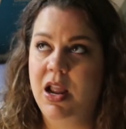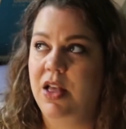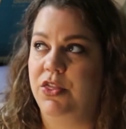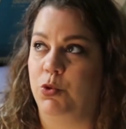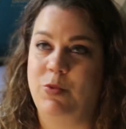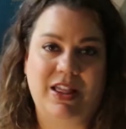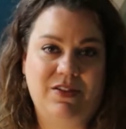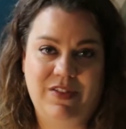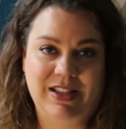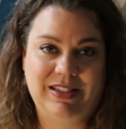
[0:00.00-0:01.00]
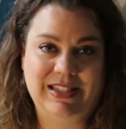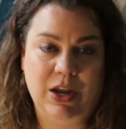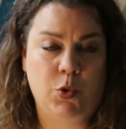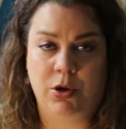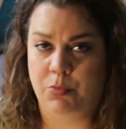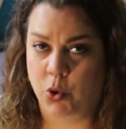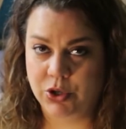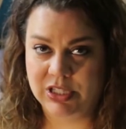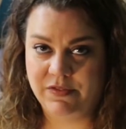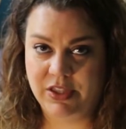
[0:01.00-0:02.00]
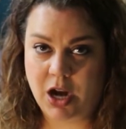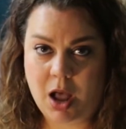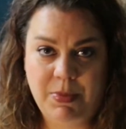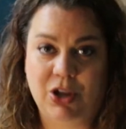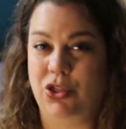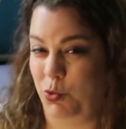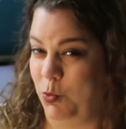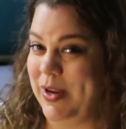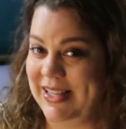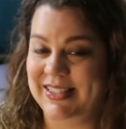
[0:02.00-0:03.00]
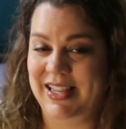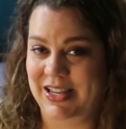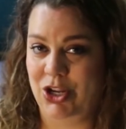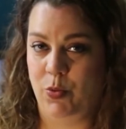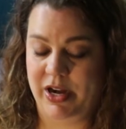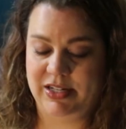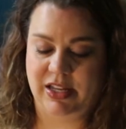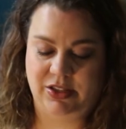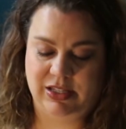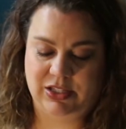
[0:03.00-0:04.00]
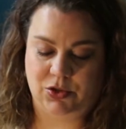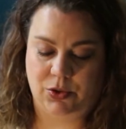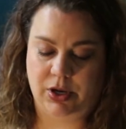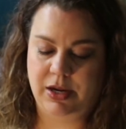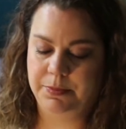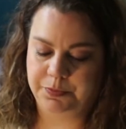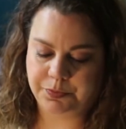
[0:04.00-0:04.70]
the relevance or importance of the topic, the reason you want to tell this story,